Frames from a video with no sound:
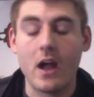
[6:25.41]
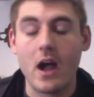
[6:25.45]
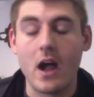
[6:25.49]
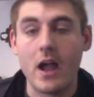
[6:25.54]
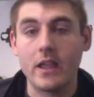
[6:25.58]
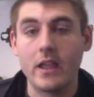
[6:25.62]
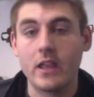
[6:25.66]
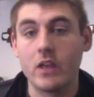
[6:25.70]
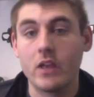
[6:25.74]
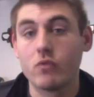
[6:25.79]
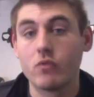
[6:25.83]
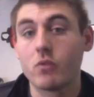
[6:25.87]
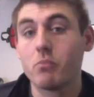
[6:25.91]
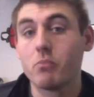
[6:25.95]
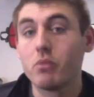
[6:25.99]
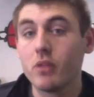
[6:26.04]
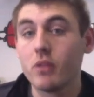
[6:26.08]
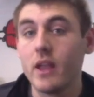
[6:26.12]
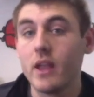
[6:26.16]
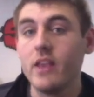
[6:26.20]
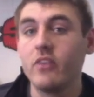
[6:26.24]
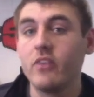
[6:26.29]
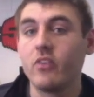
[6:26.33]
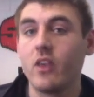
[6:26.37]
I can
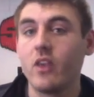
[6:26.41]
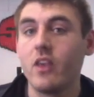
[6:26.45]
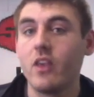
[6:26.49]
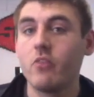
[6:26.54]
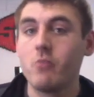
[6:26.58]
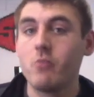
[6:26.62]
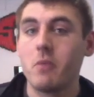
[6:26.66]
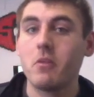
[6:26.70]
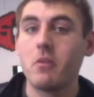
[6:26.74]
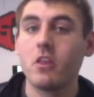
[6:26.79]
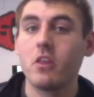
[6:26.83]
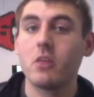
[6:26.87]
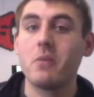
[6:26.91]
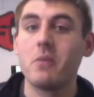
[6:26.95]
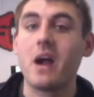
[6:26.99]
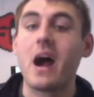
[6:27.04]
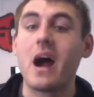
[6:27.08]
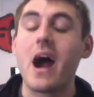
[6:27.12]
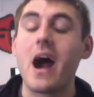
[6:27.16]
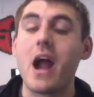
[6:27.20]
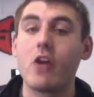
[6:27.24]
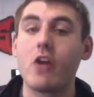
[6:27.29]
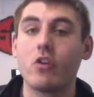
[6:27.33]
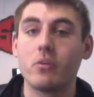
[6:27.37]
replace that is maybe a little bit
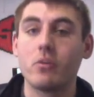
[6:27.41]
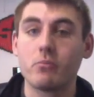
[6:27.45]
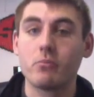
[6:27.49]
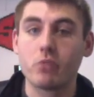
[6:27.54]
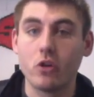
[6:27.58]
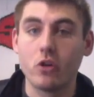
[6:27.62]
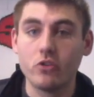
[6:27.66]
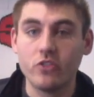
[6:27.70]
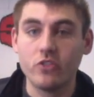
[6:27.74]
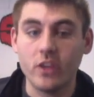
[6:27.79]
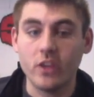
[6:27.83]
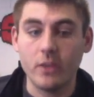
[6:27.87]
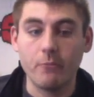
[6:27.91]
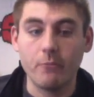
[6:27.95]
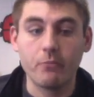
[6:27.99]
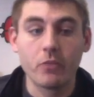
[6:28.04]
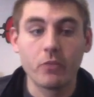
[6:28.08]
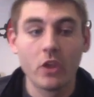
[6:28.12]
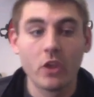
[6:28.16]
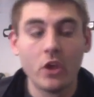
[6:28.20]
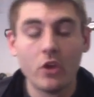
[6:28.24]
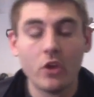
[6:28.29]
higher in protein?